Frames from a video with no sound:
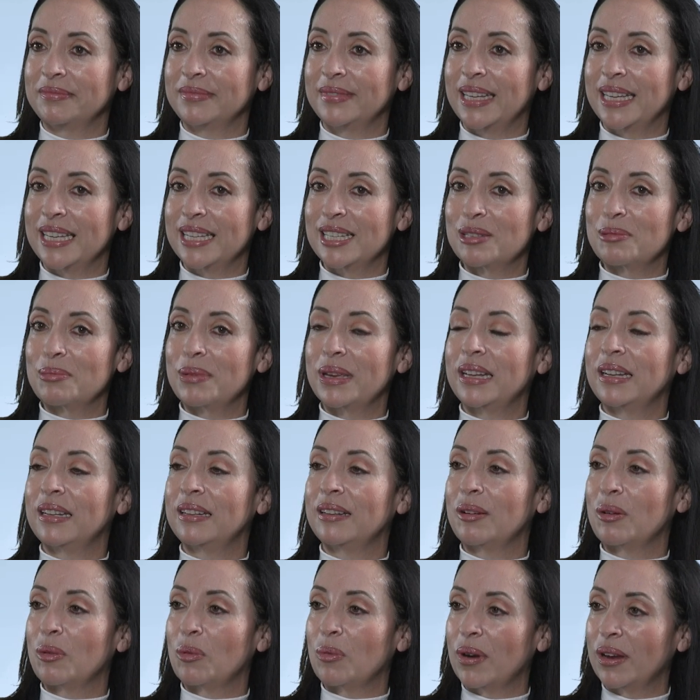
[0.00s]
it's
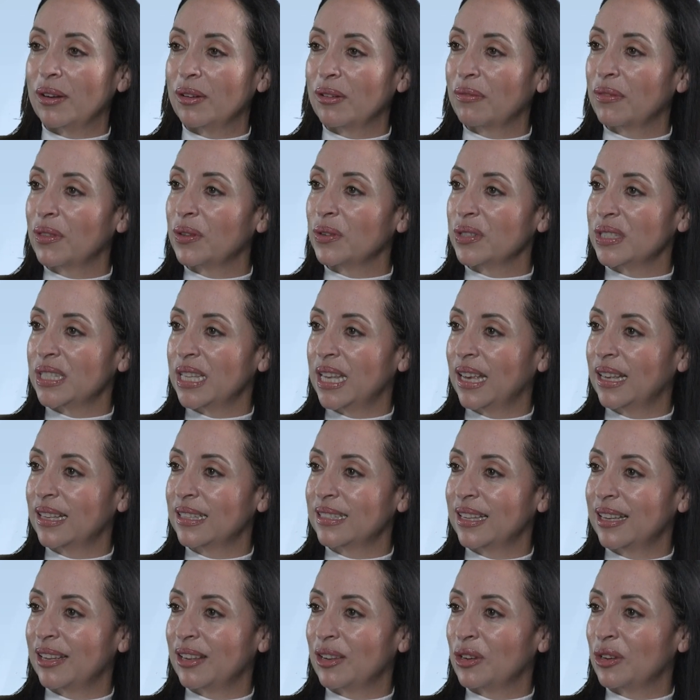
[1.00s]
been one of those
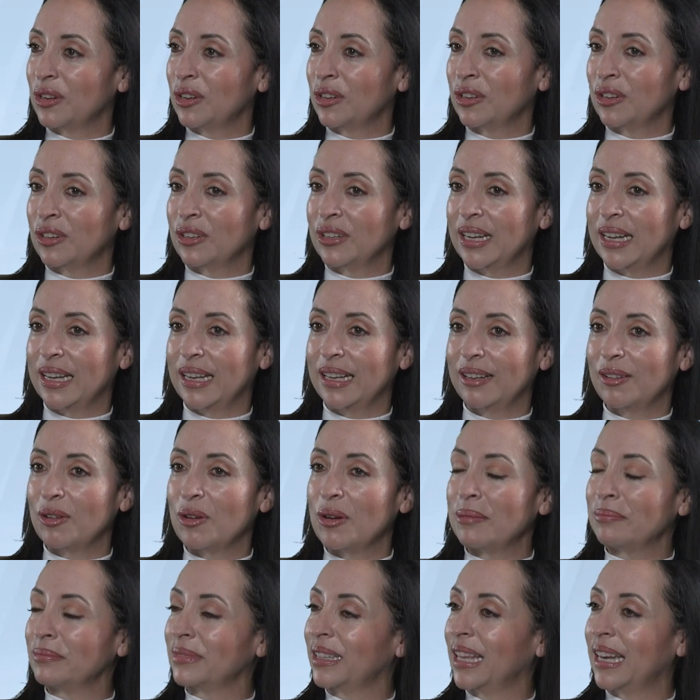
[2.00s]
things that you're like, oh,
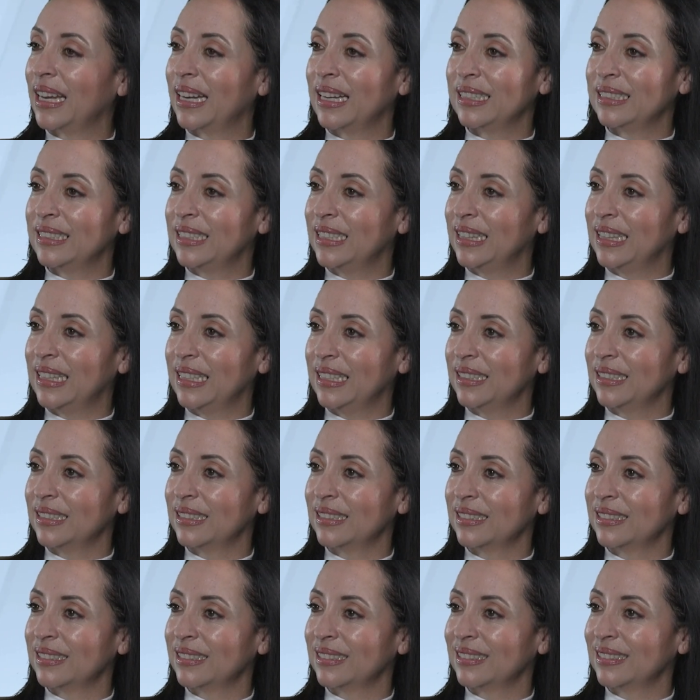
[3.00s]
I'm glad I did
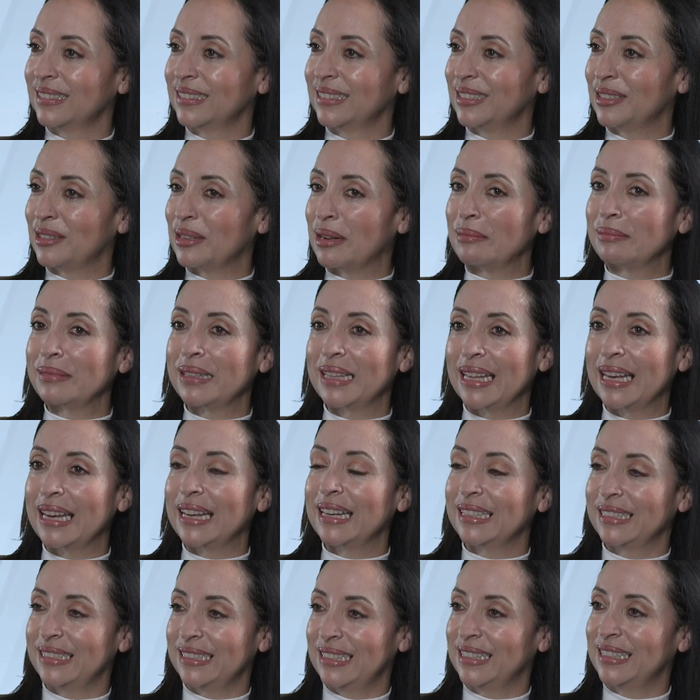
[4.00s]
this. I'm
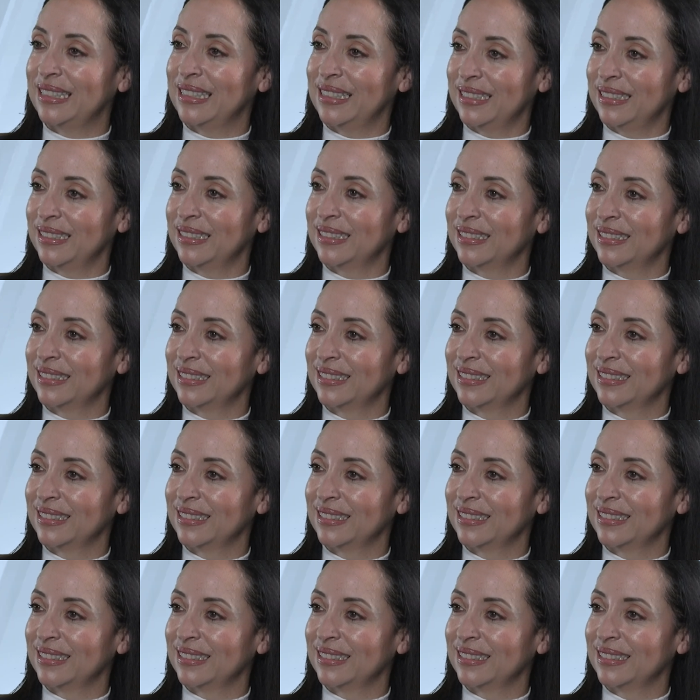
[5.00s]
glad I did this.